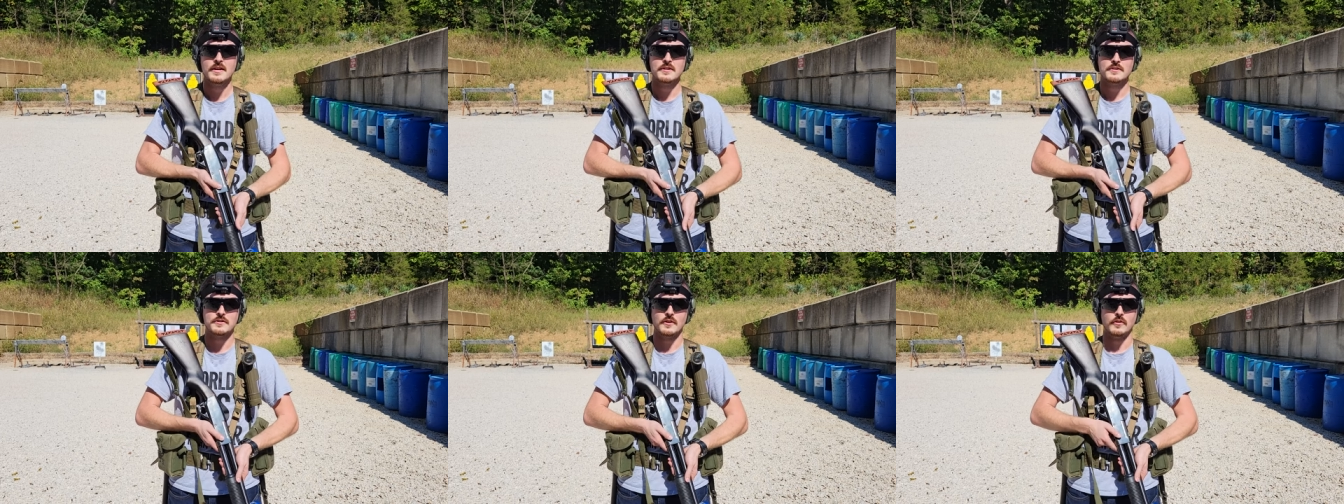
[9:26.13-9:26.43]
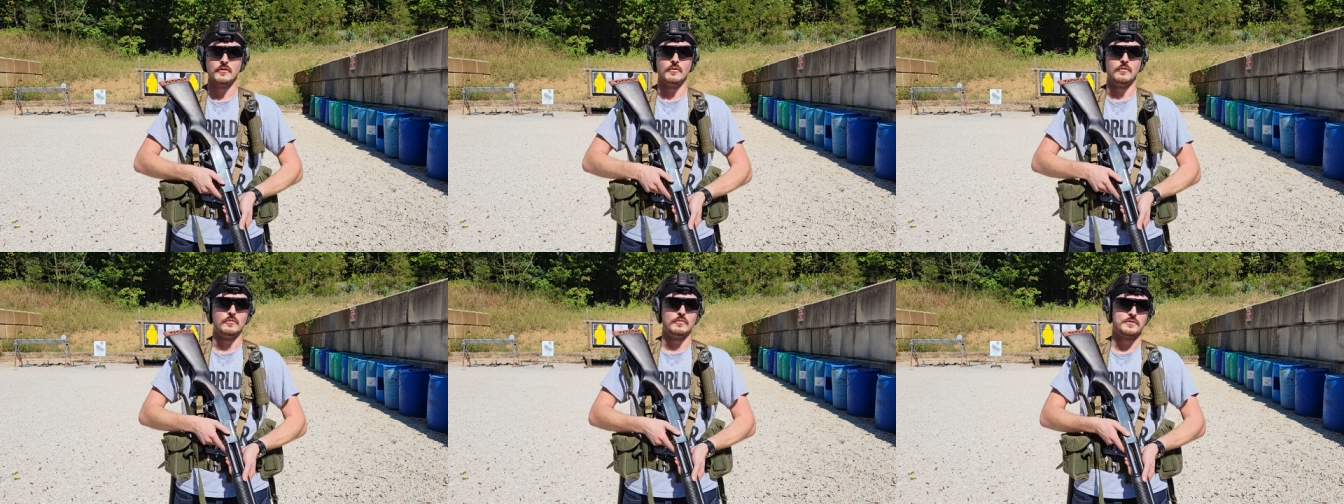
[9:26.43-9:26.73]

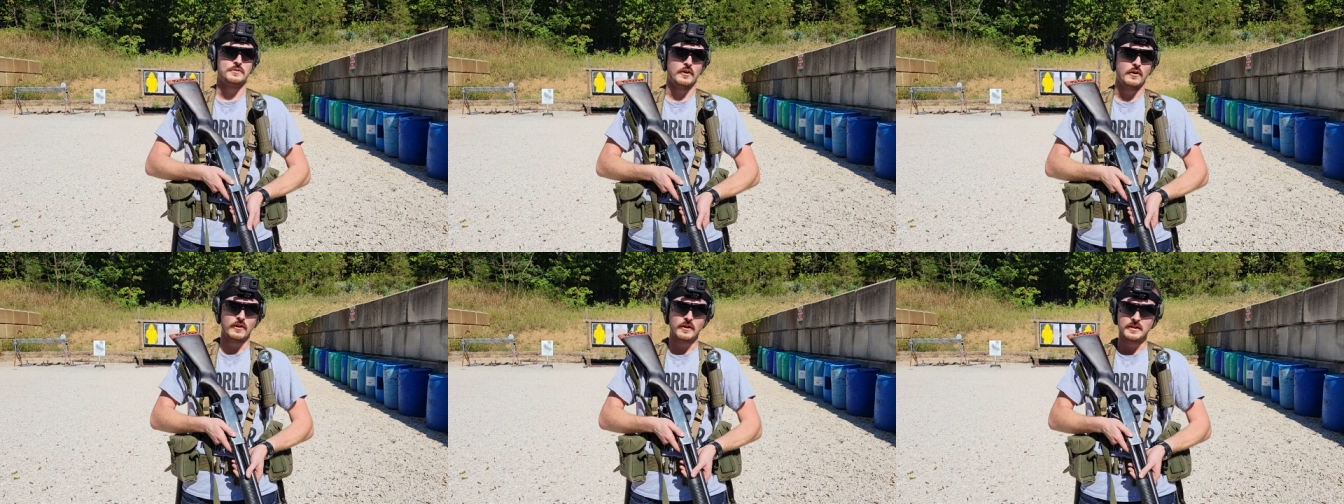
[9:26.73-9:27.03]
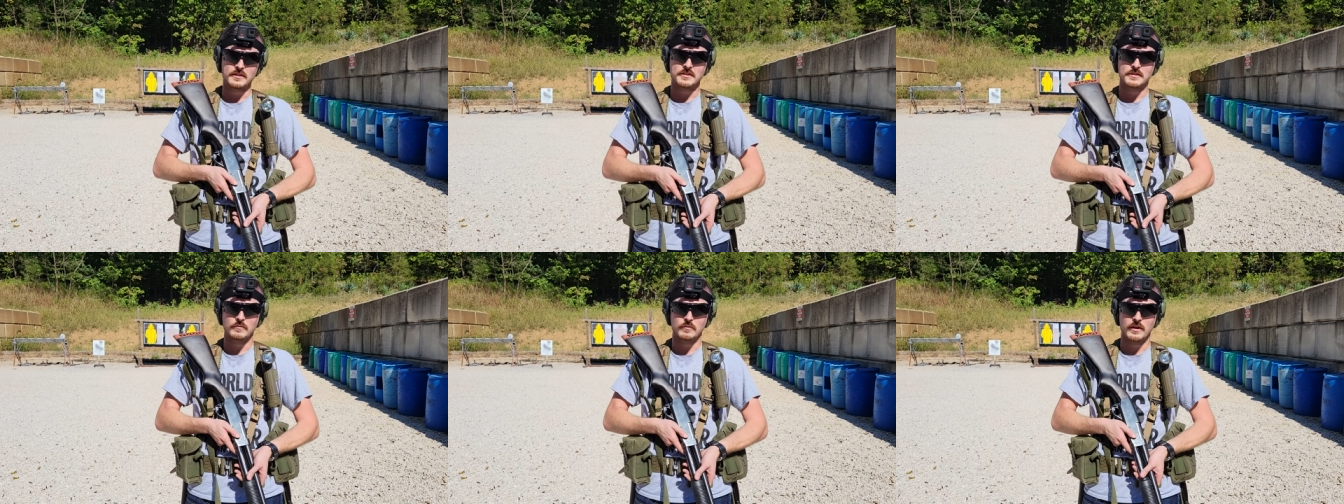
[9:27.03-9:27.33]
So
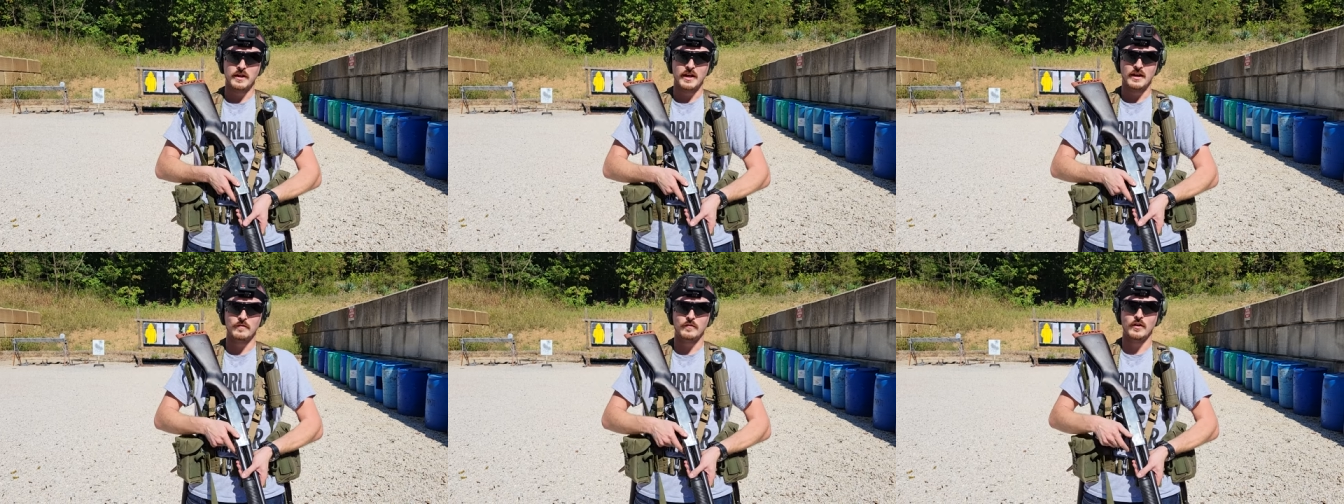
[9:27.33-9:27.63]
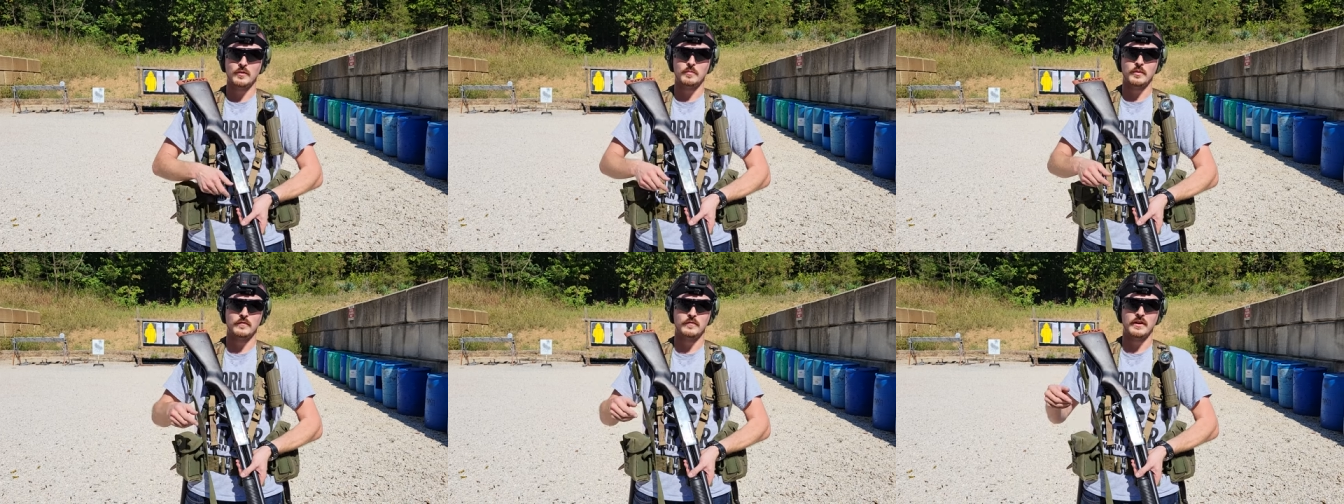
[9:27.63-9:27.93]
targets that we have
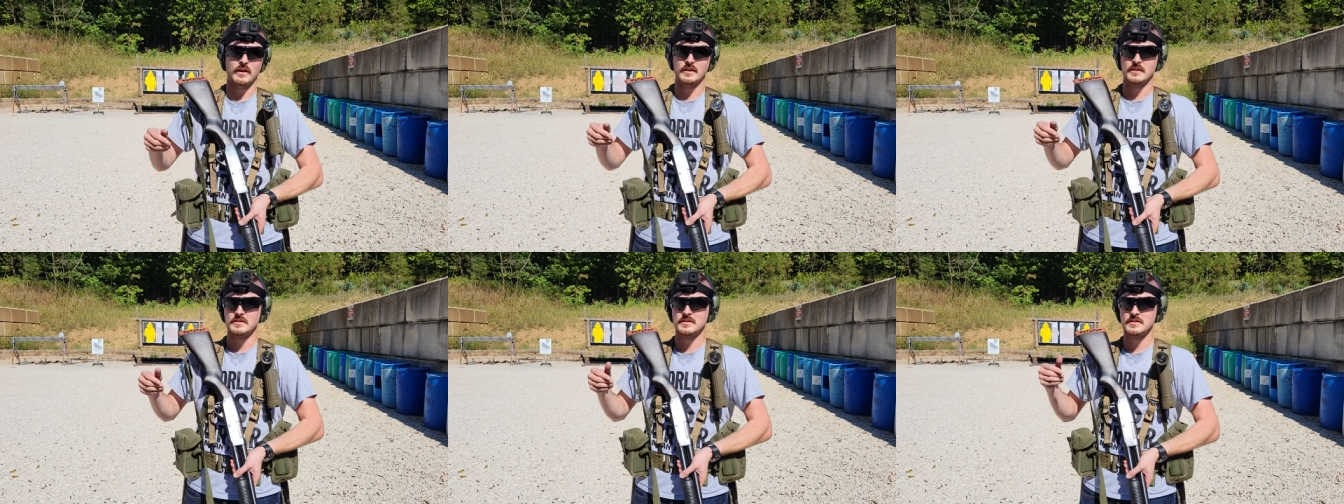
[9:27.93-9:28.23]
up, I've got a